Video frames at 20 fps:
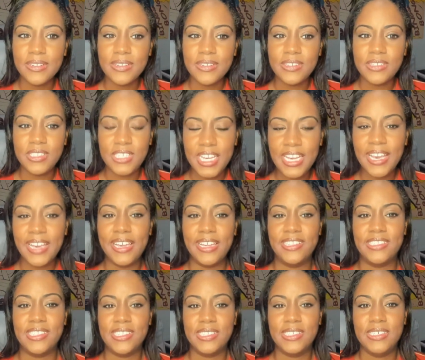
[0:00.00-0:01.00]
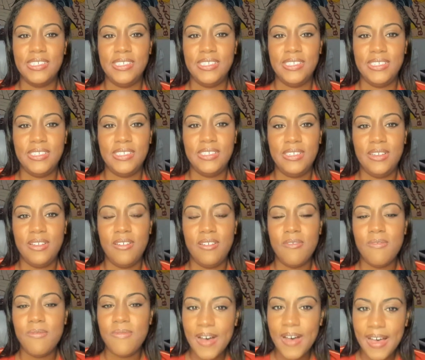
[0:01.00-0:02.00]
T. Higgins,
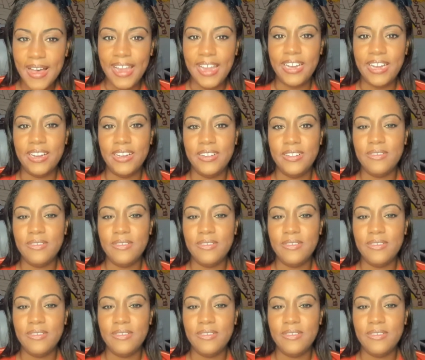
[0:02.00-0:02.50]
fine